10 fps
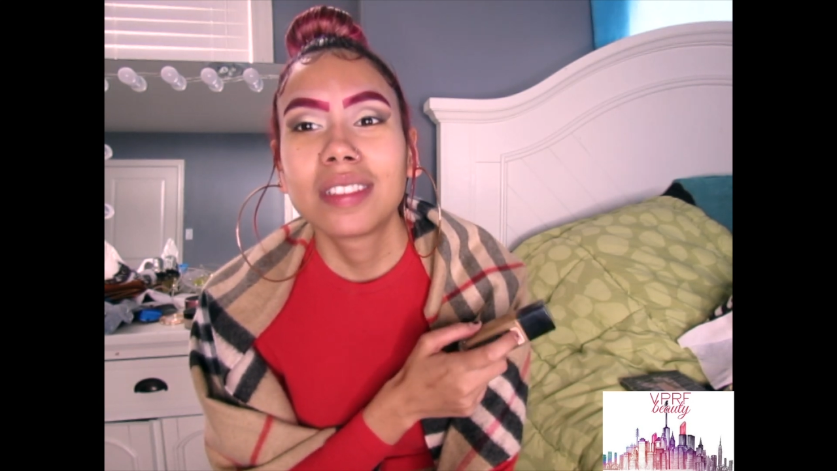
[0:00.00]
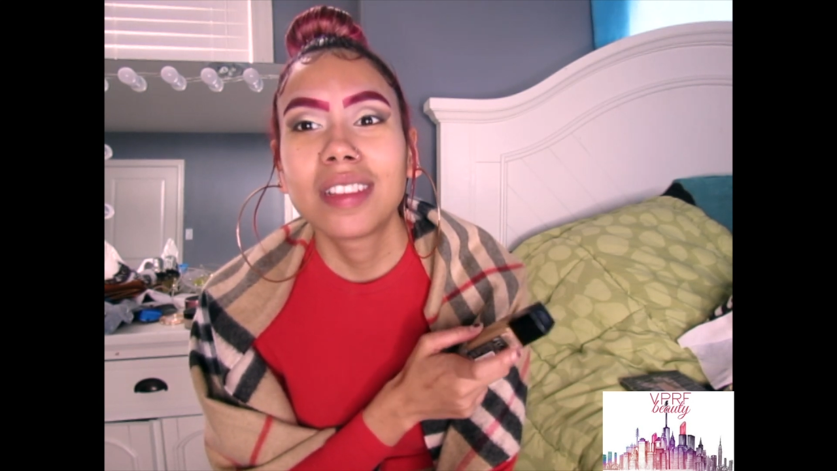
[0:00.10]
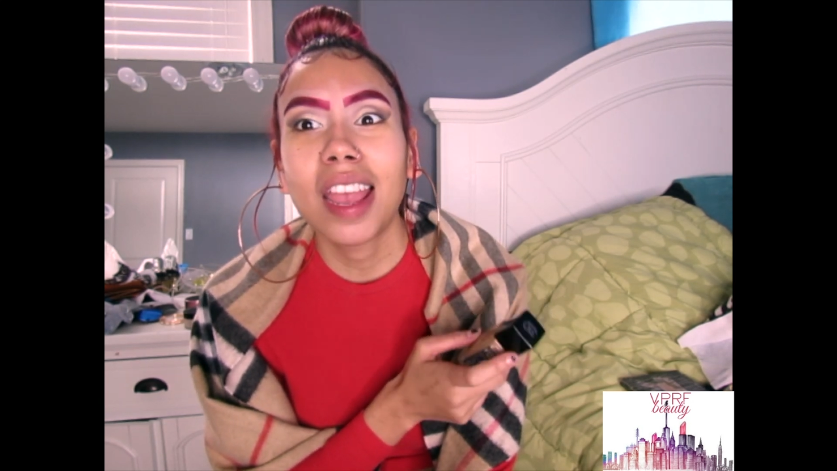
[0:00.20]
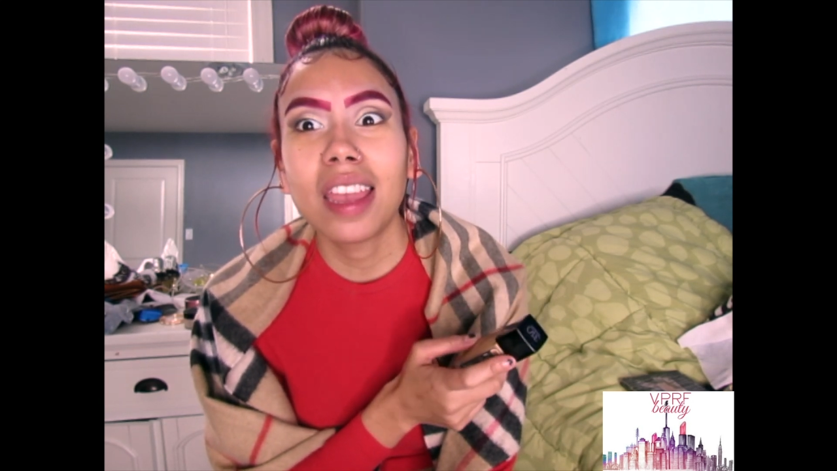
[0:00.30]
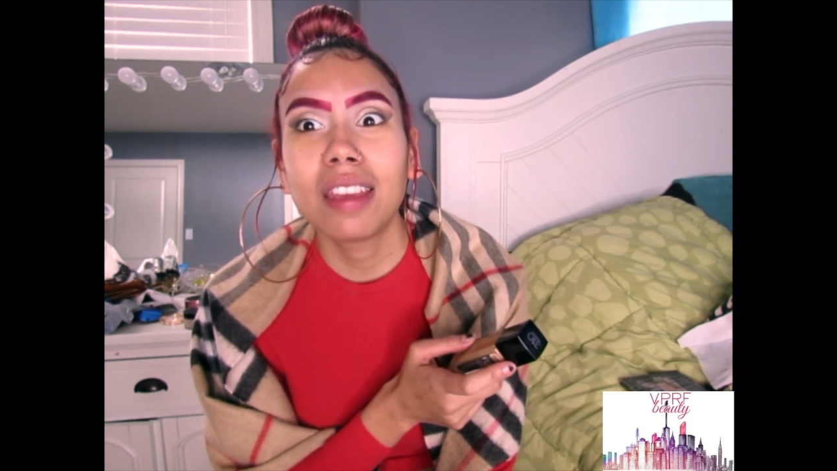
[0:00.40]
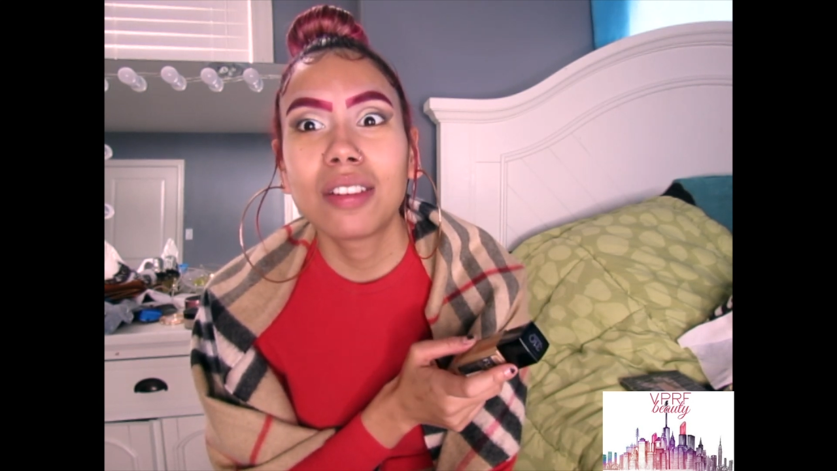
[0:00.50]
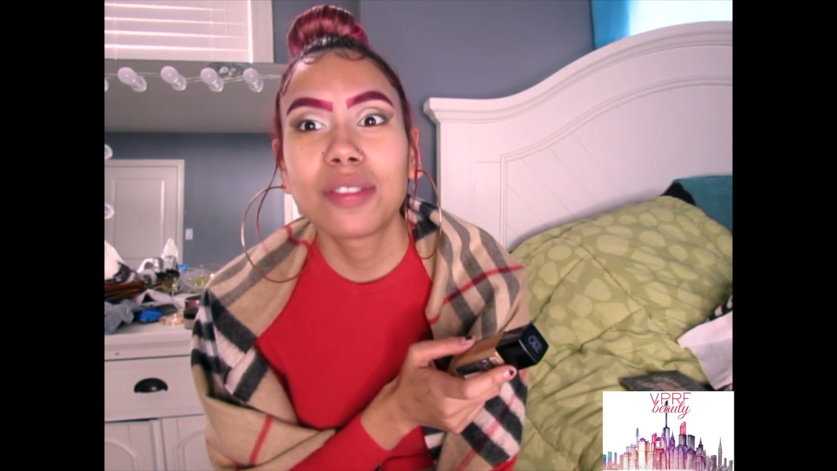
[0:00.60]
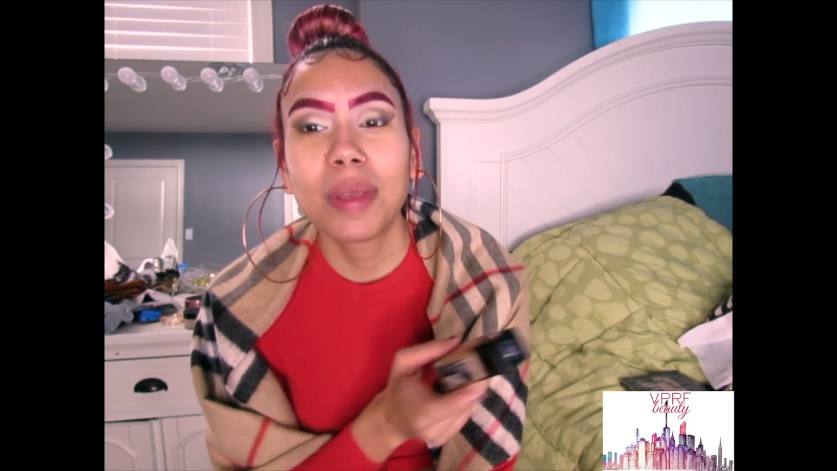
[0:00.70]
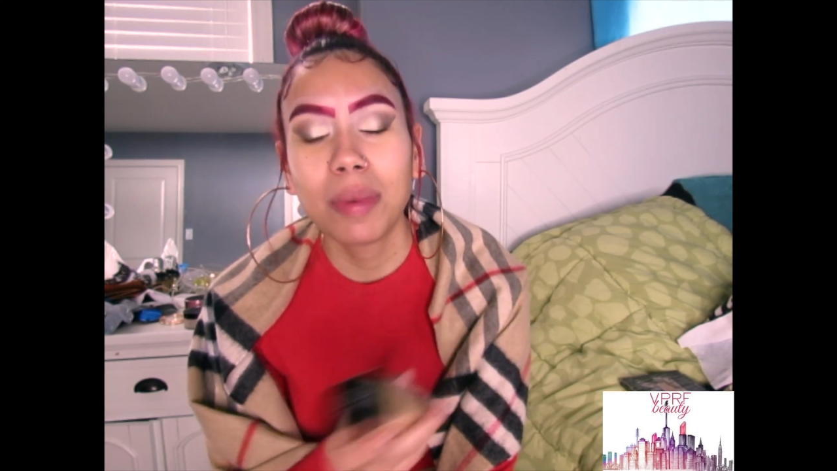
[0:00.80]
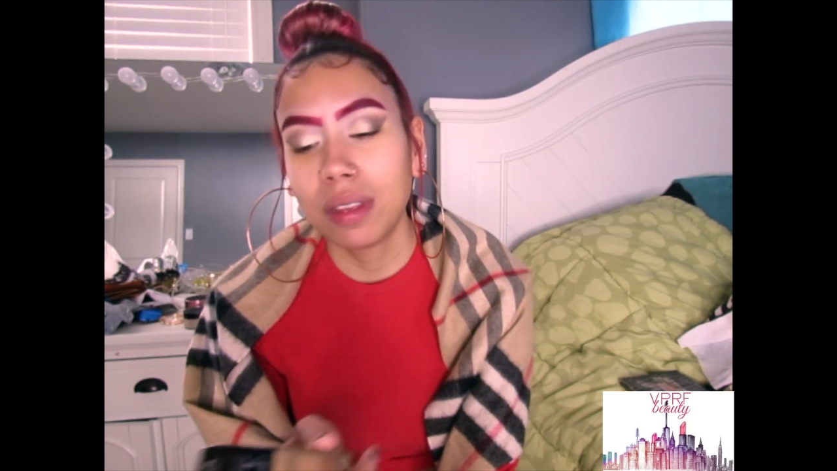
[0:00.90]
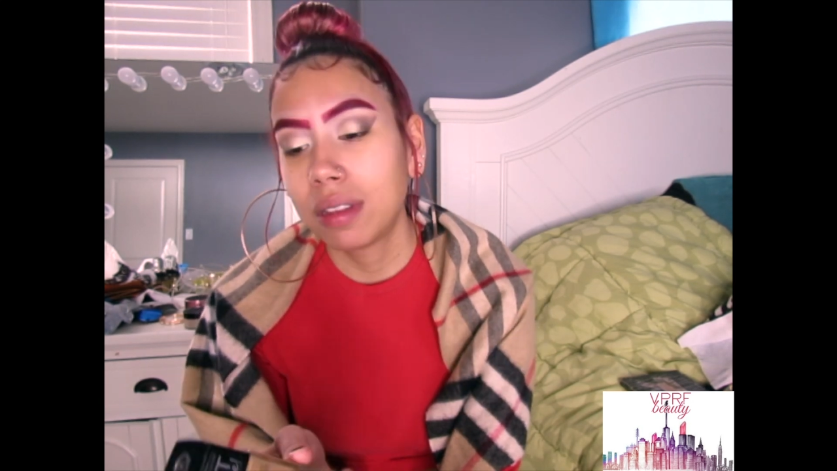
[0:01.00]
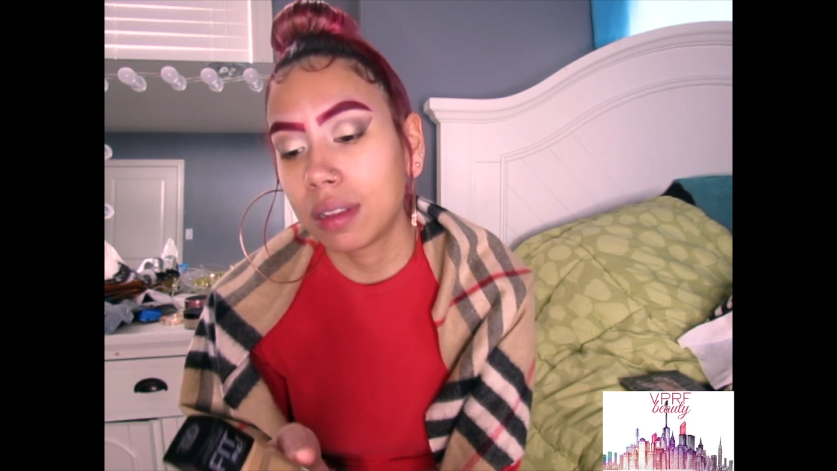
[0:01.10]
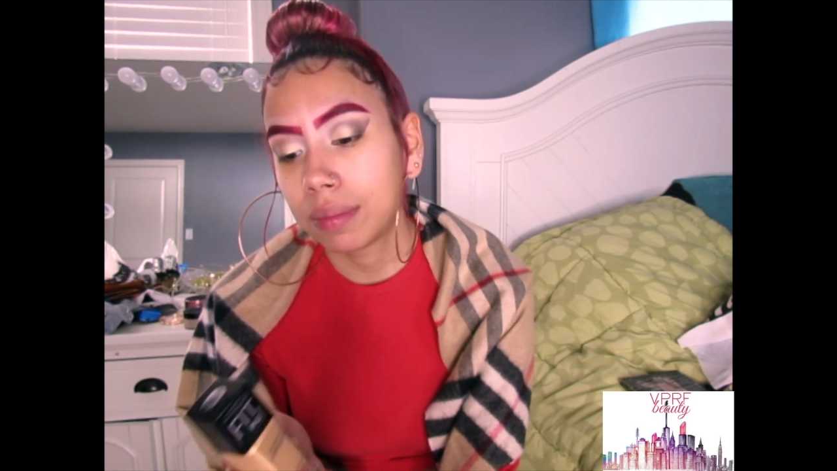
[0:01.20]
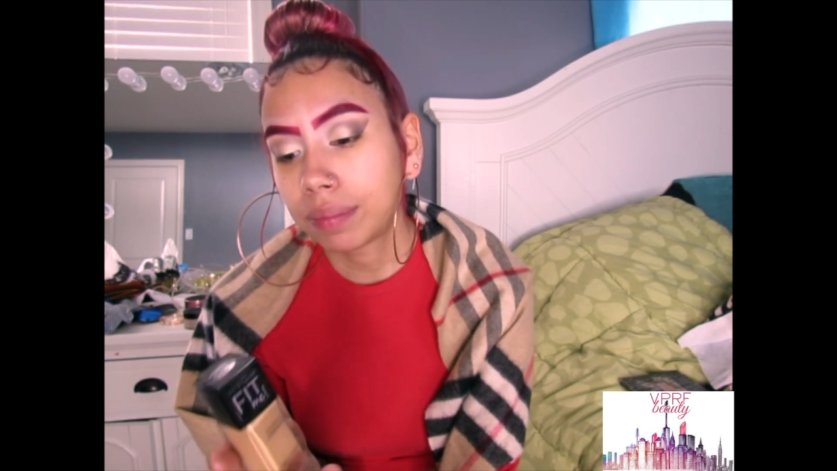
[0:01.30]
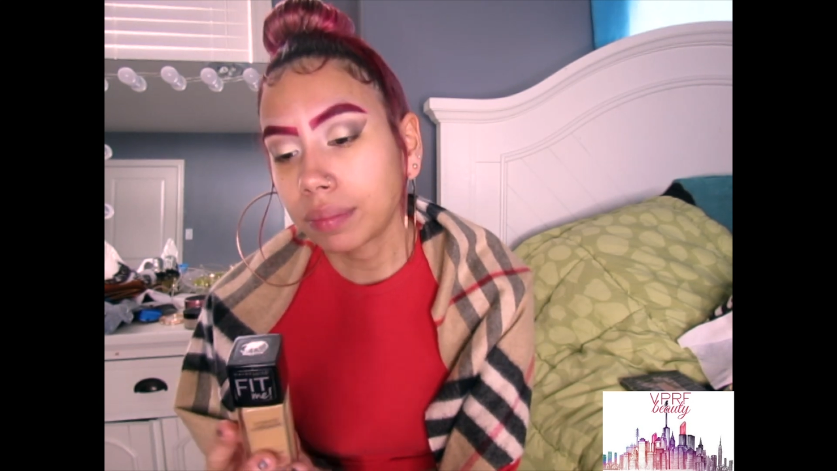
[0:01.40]
8 years maybe.
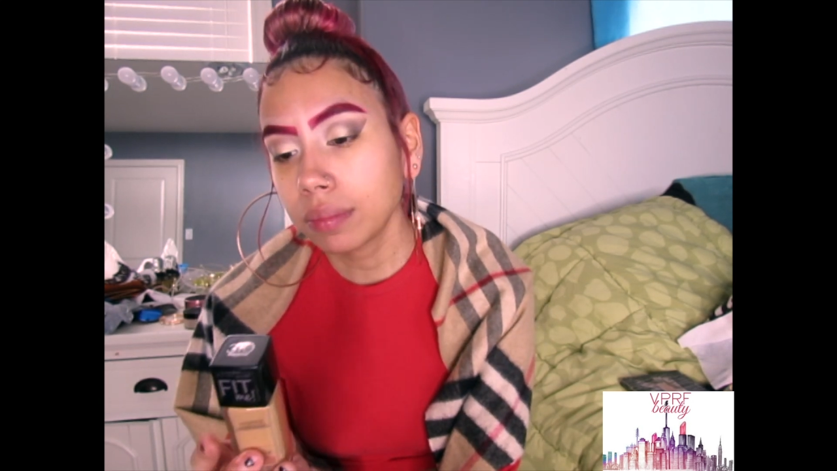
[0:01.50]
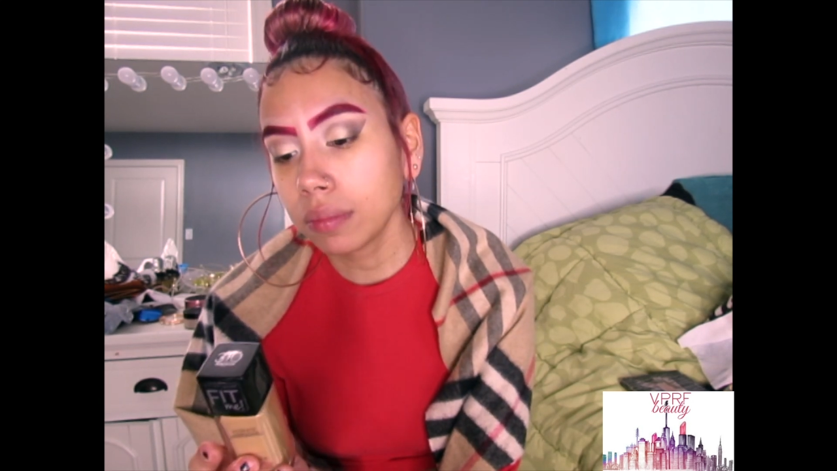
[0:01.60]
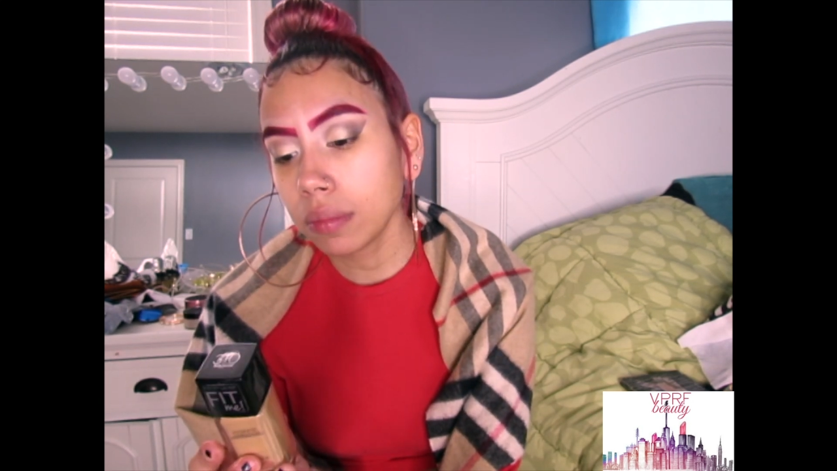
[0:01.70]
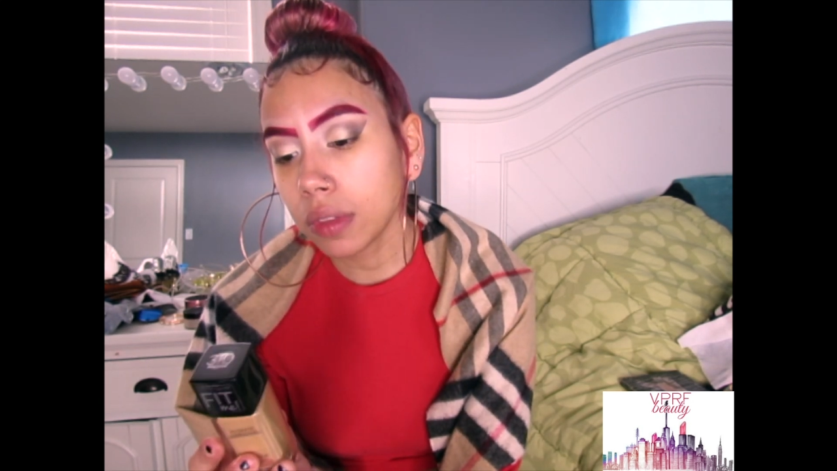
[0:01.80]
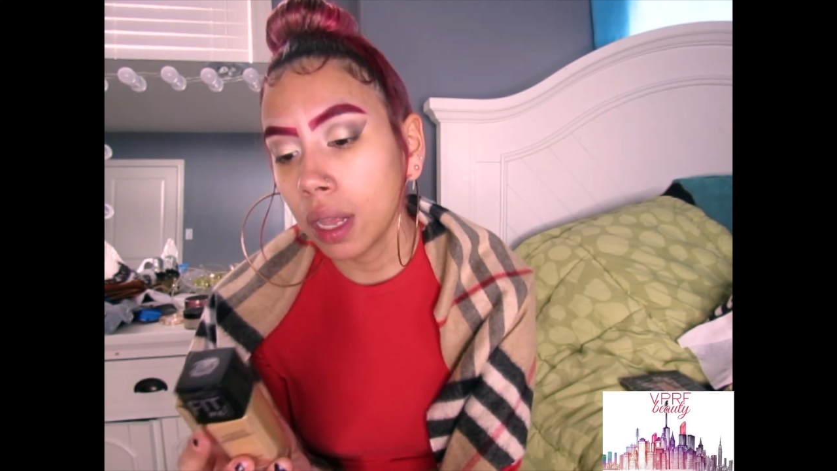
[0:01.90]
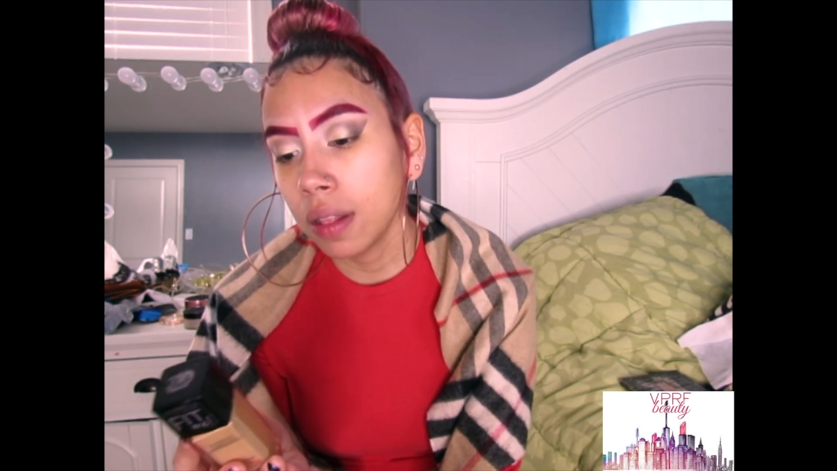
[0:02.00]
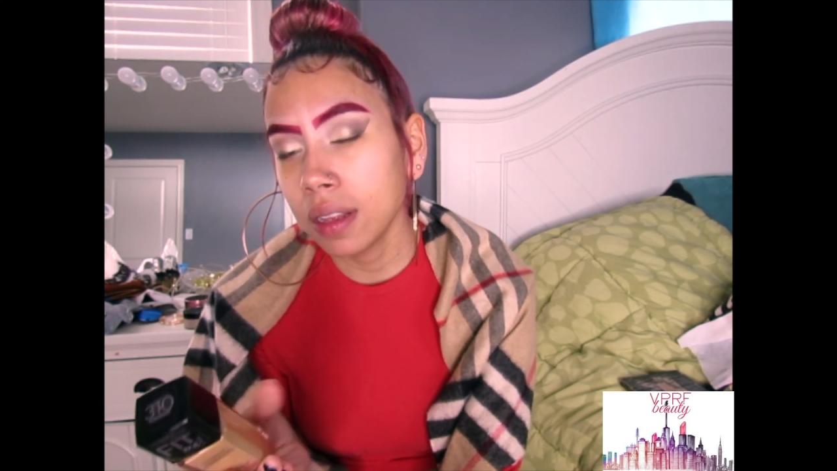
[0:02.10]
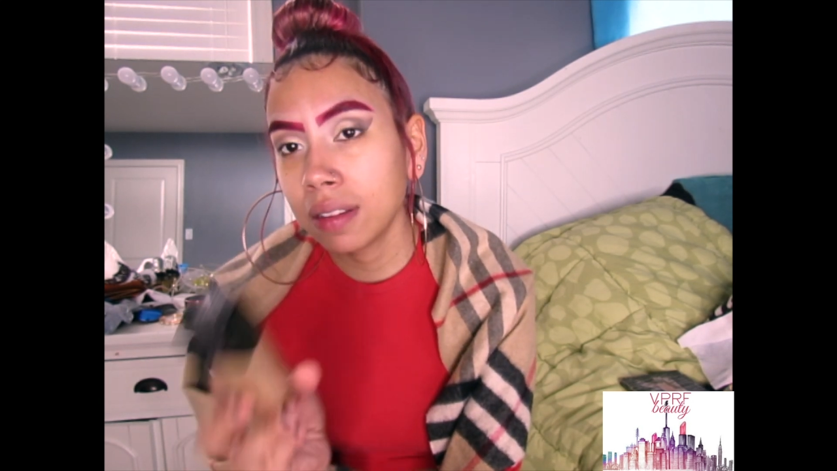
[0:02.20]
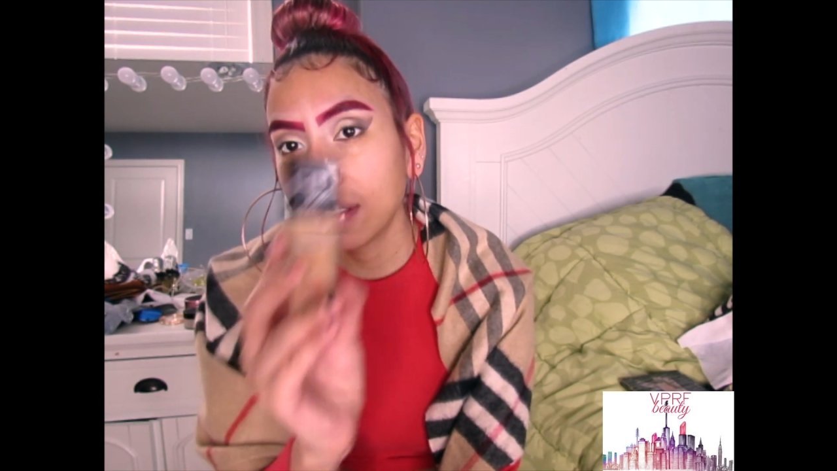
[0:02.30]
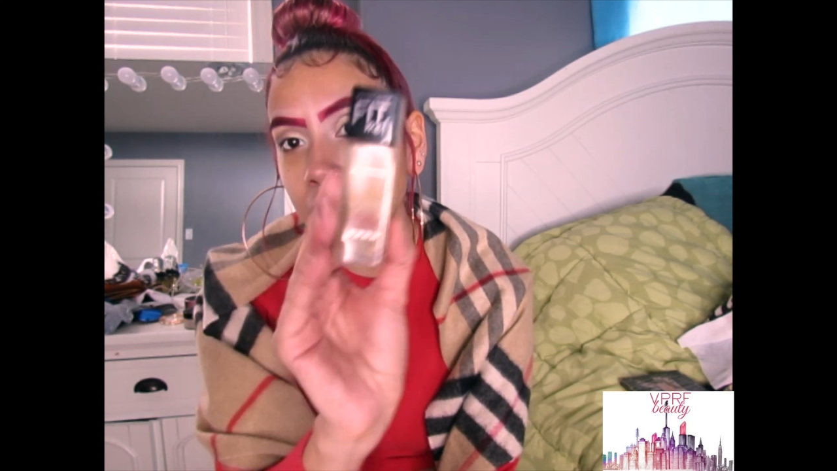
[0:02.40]
It's